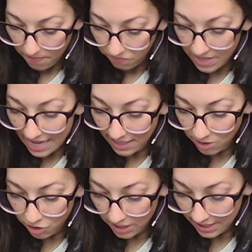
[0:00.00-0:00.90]
That is
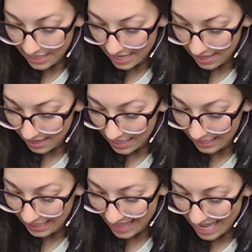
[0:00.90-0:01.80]
just it.
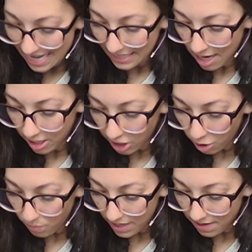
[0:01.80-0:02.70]
This thing is not
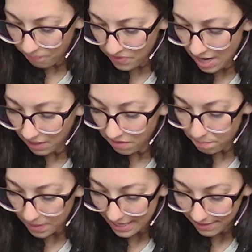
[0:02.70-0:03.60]
human, not even
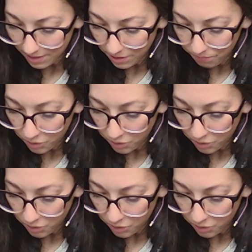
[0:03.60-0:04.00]
beast.